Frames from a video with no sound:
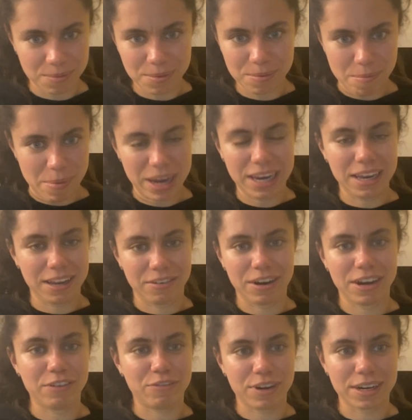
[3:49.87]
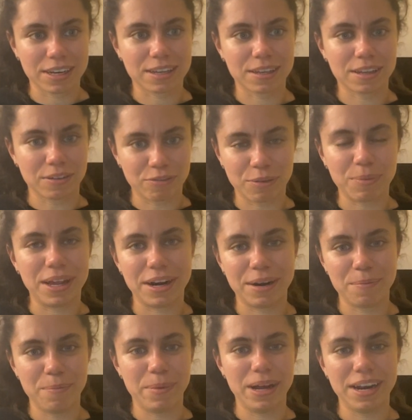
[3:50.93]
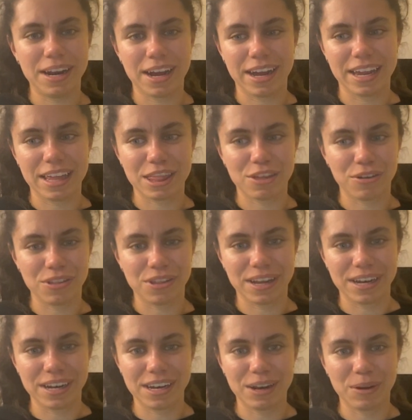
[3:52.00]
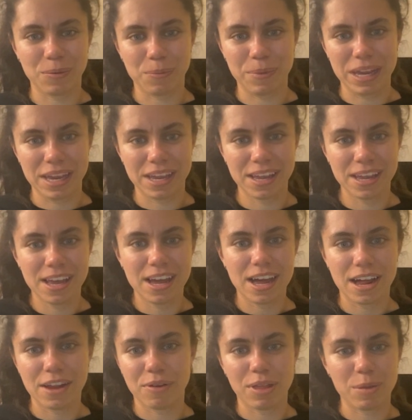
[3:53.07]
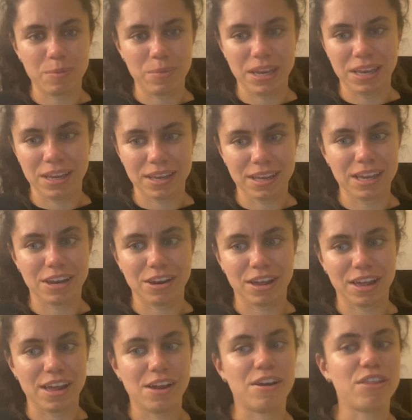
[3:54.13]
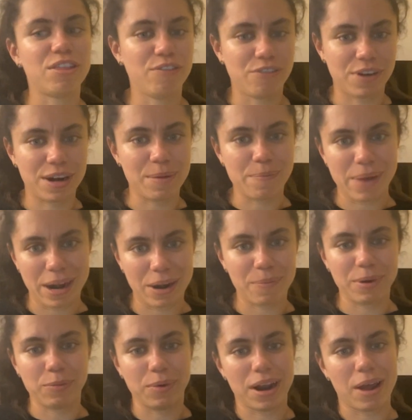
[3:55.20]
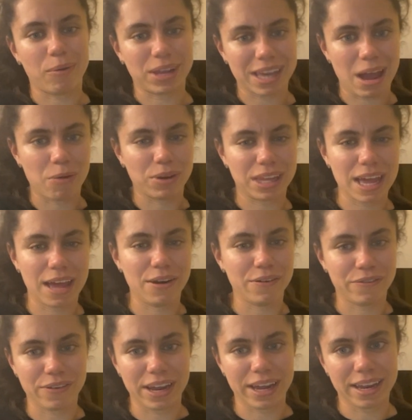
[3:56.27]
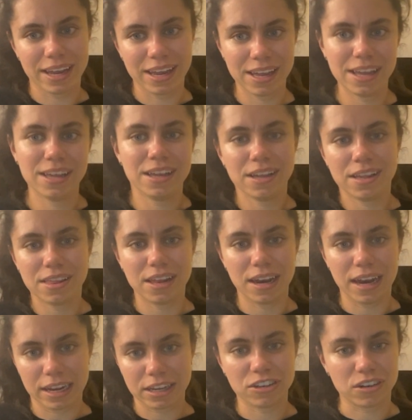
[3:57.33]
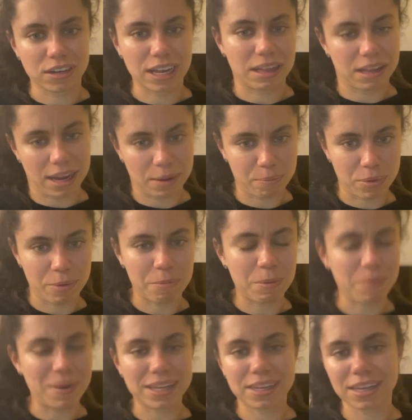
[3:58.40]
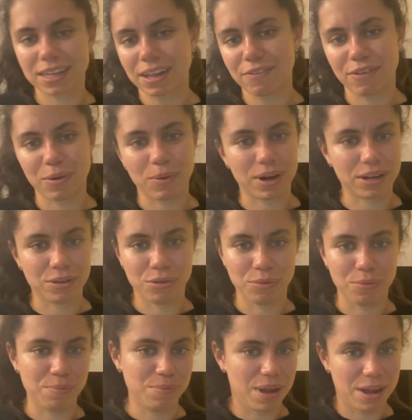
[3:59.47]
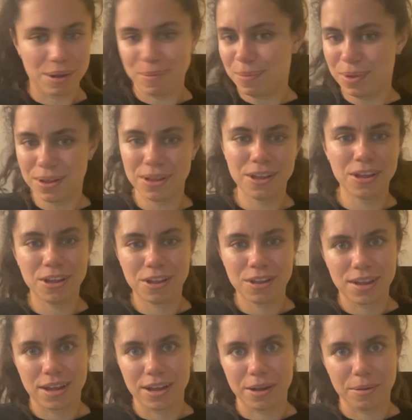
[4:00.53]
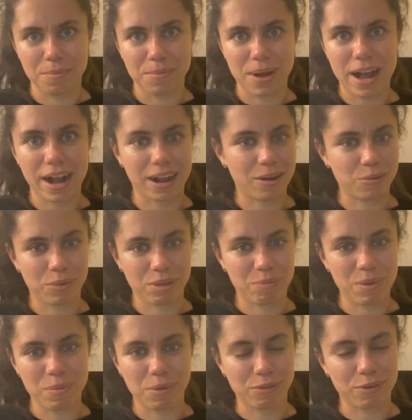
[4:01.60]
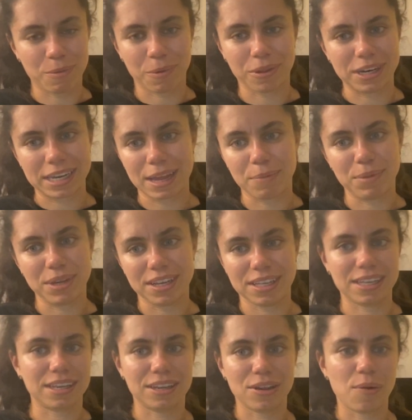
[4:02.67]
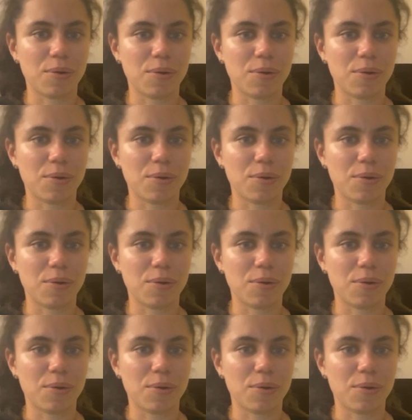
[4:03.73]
many great friends from there, but I thought that it would be I'd rather be in a different environment when I was outside of like the lectures and the proper math stuff. I wanted to hang out with people from other subjects and so